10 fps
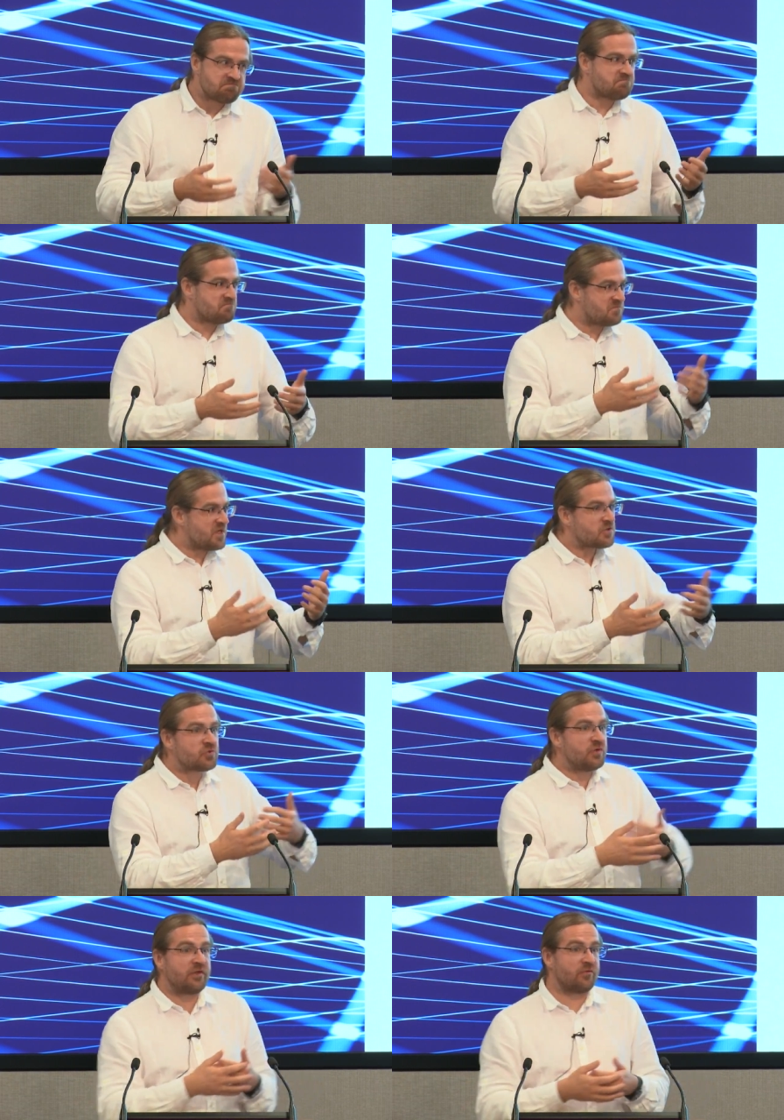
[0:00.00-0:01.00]
There are
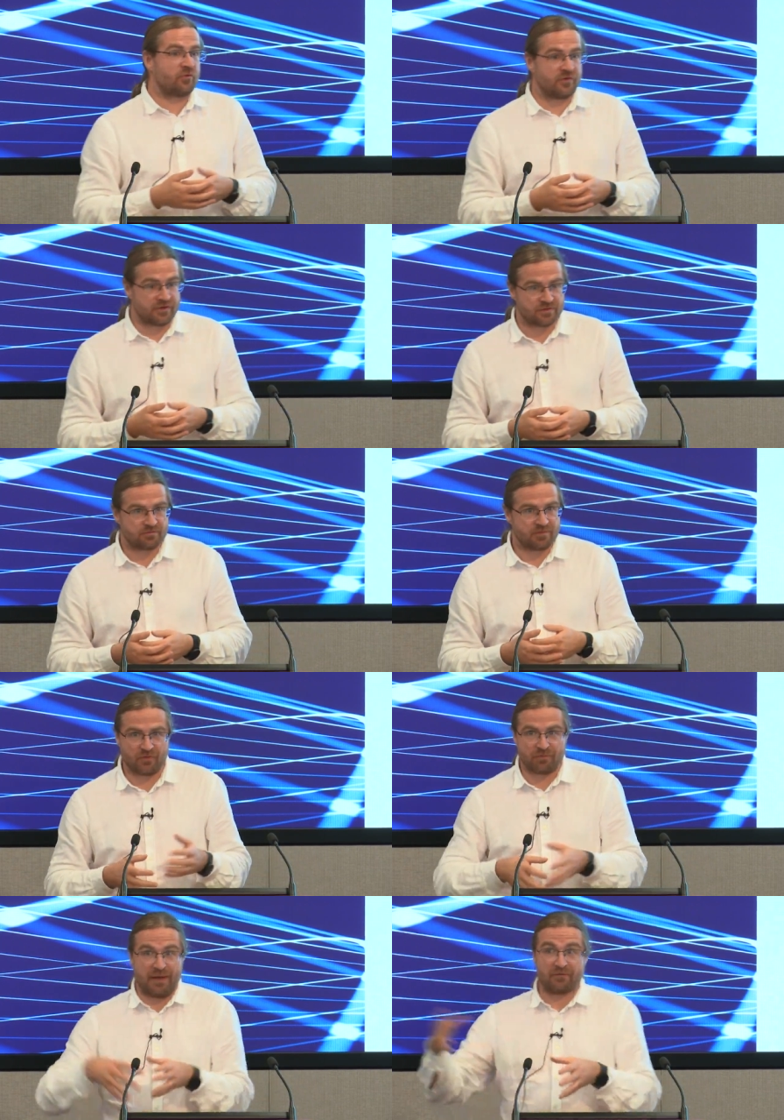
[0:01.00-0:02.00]
good reasons for that. There
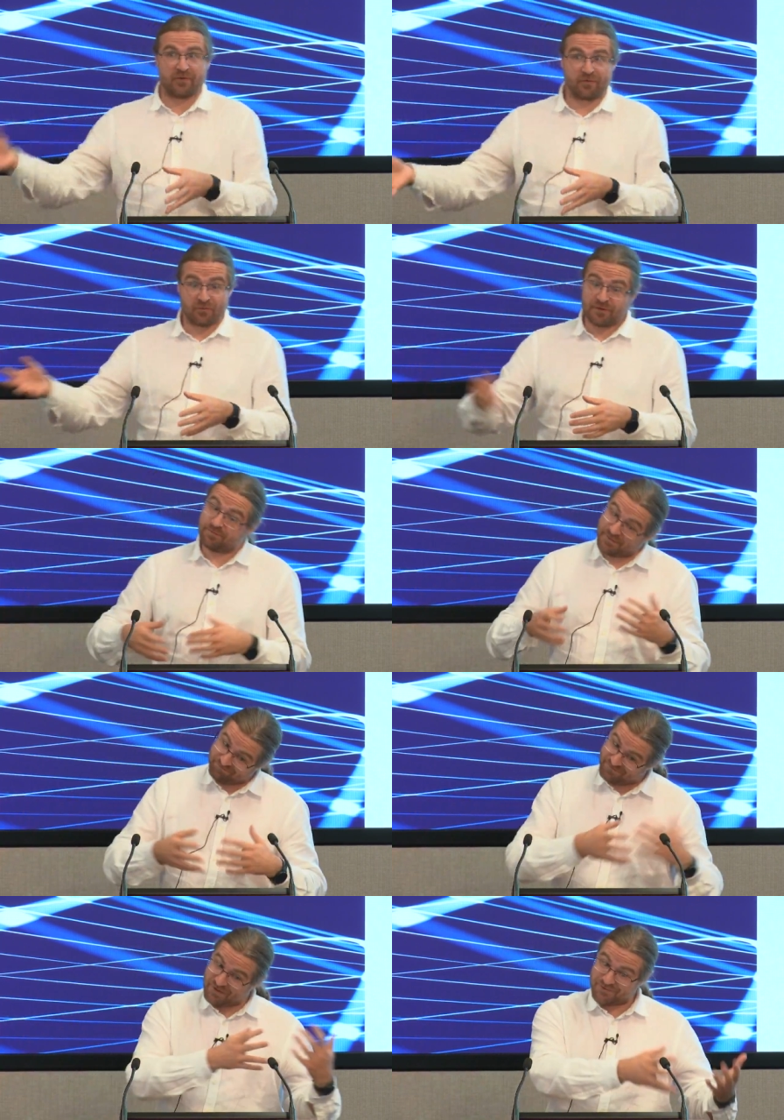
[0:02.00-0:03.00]
are bad reasons for it,
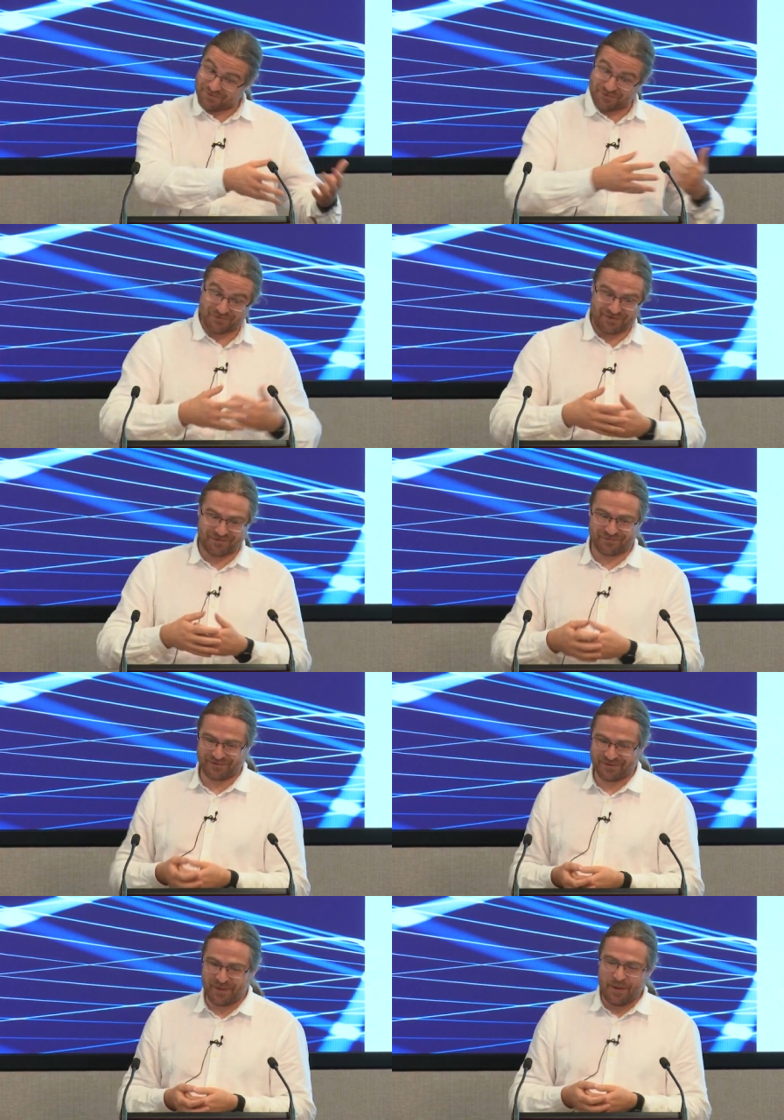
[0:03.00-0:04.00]
but there are some good reasons for
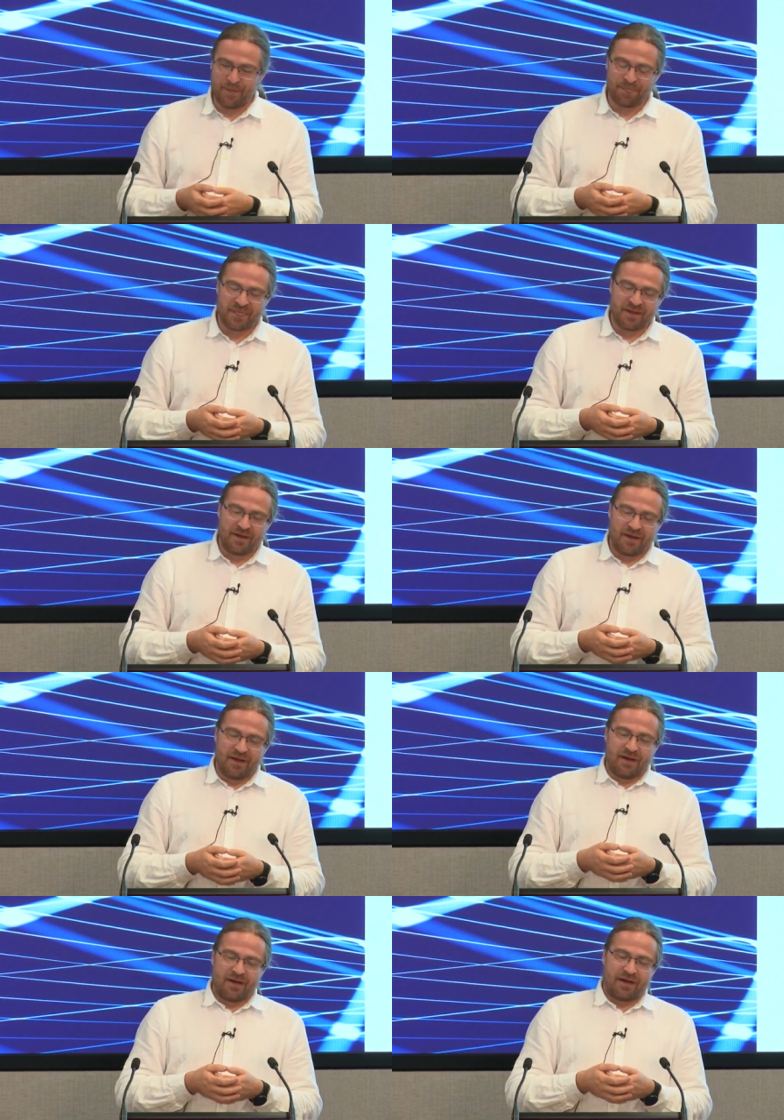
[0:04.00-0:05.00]
it.
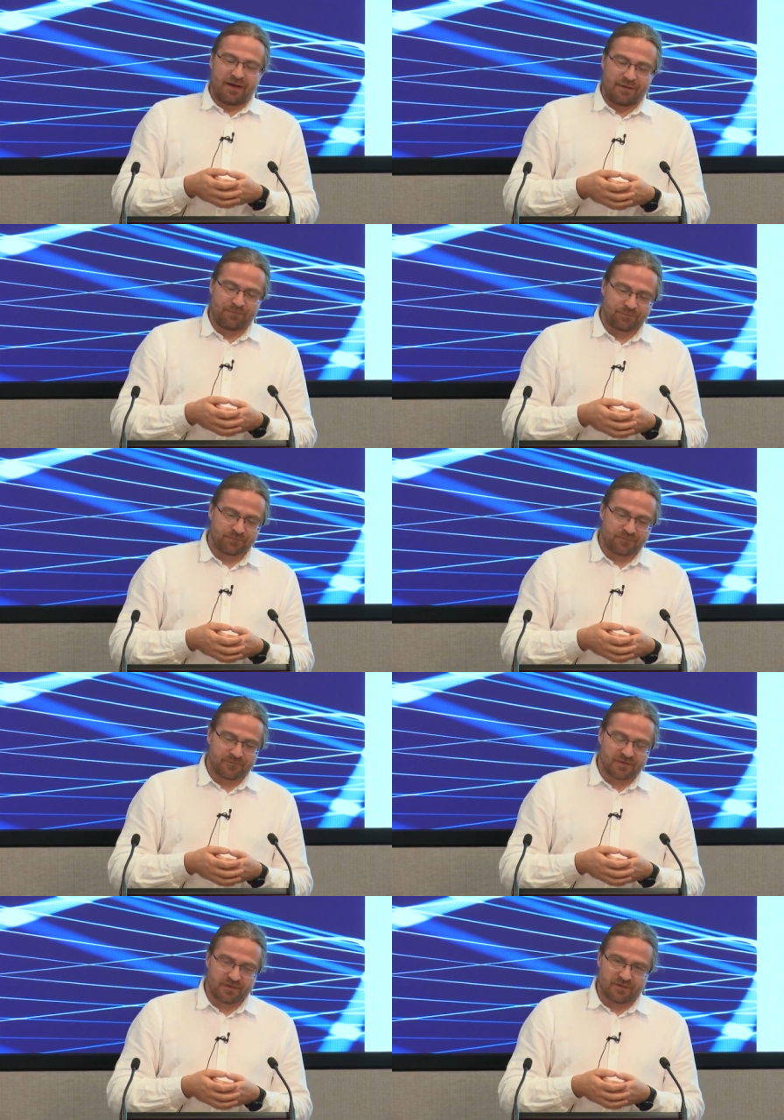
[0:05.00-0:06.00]
Um,
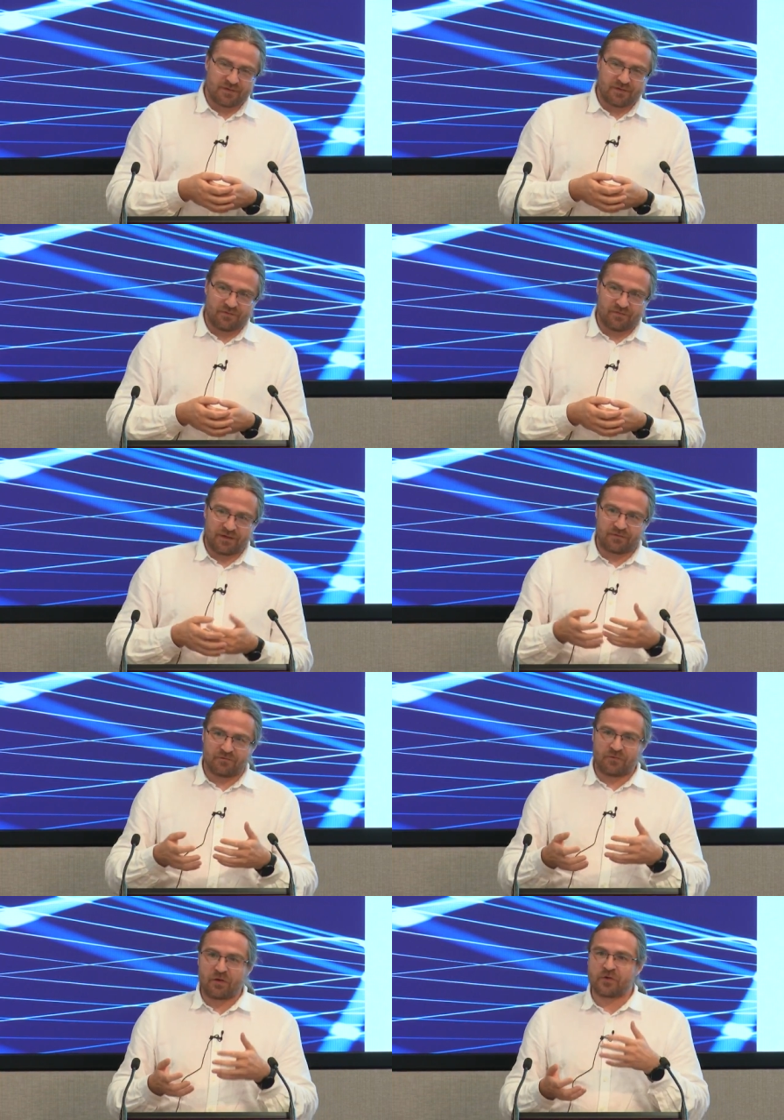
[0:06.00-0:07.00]

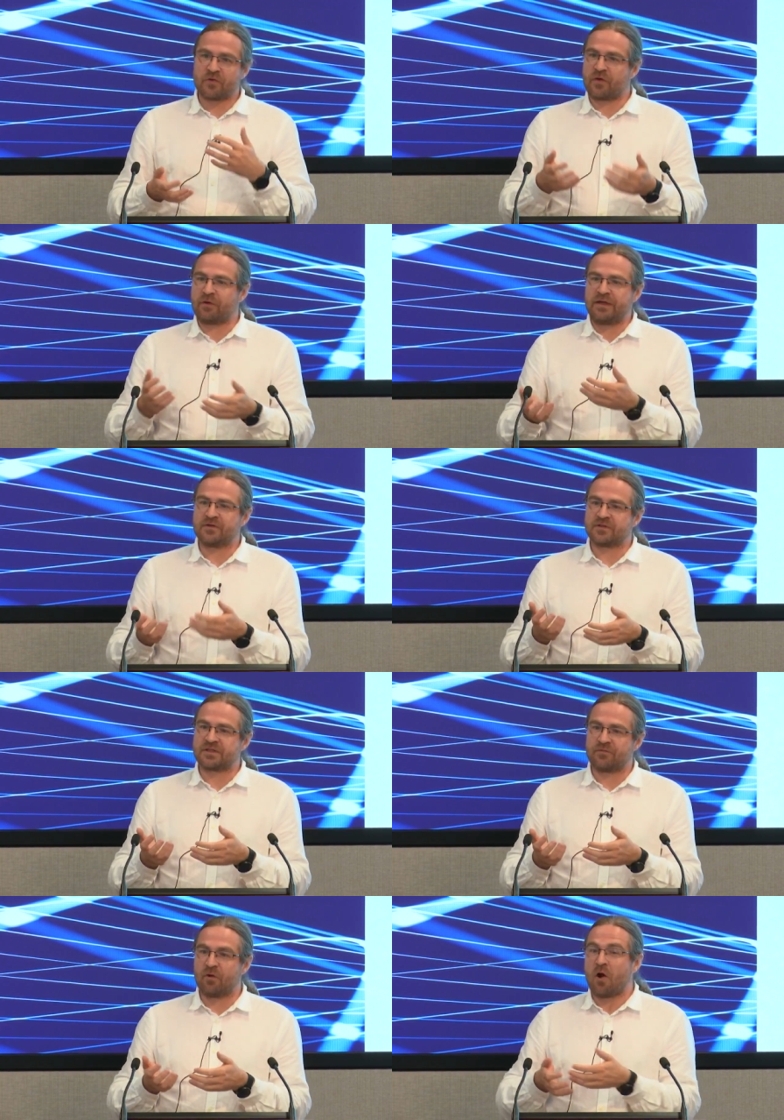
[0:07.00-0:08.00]
then we also have our internal
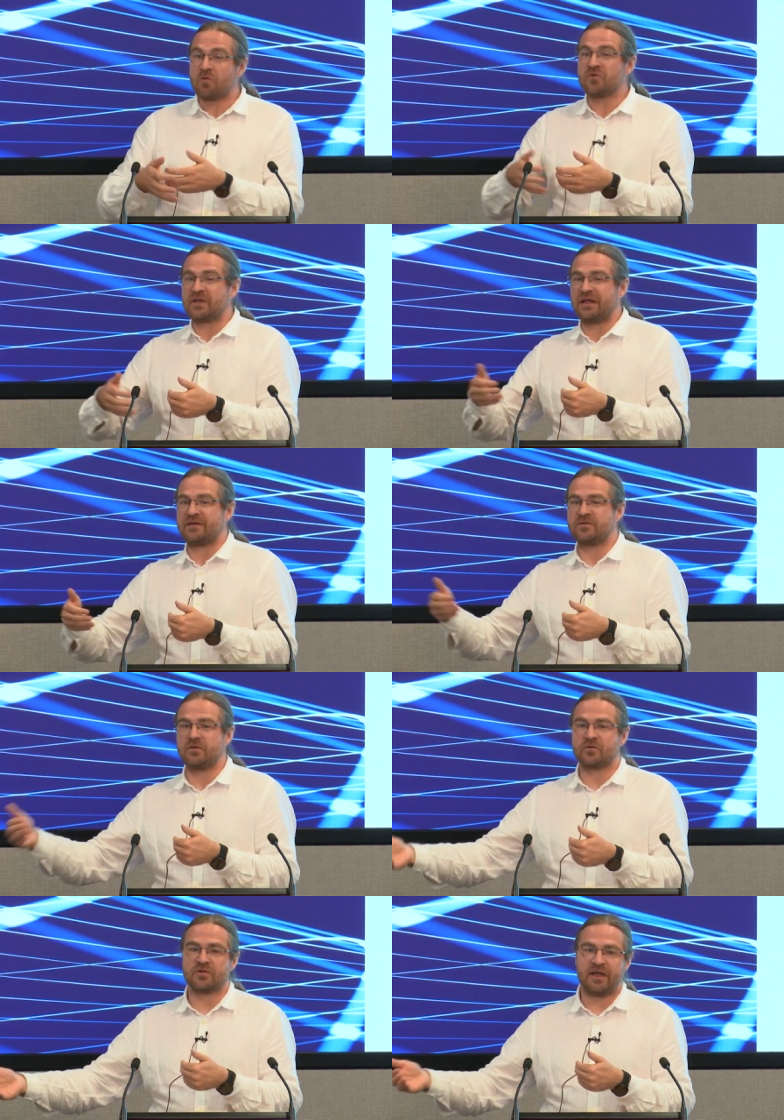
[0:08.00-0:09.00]
staff who also likes to
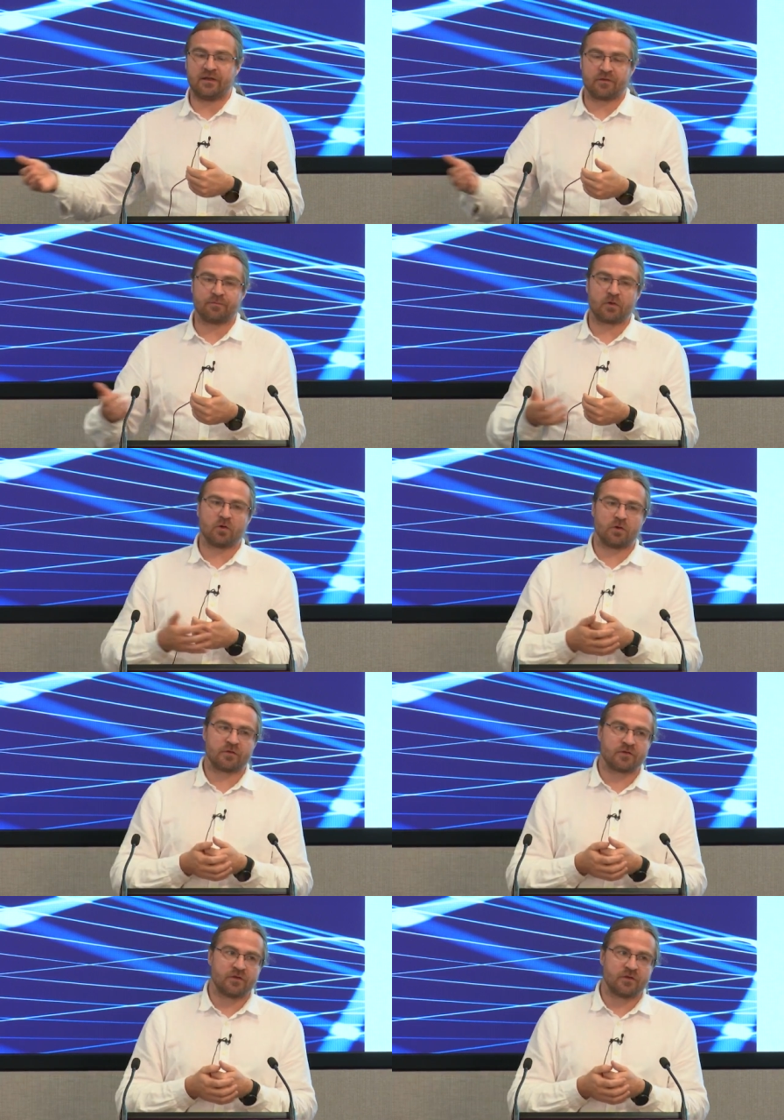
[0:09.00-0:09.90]
use containers because